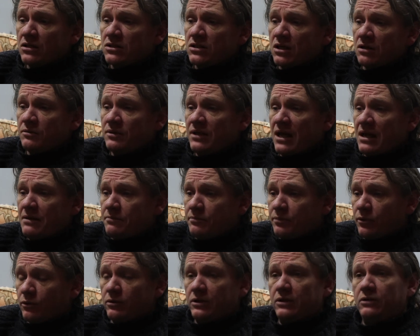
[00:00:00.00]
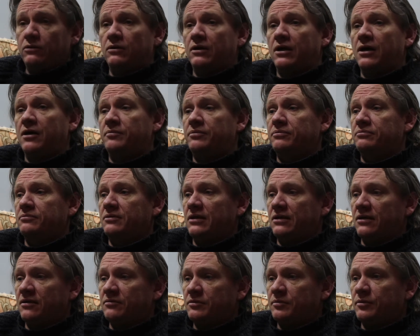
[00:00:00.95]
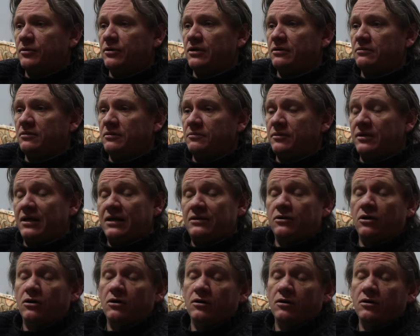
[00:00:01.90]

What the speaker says: So we then boil it all up, get it up to boiling, and we add the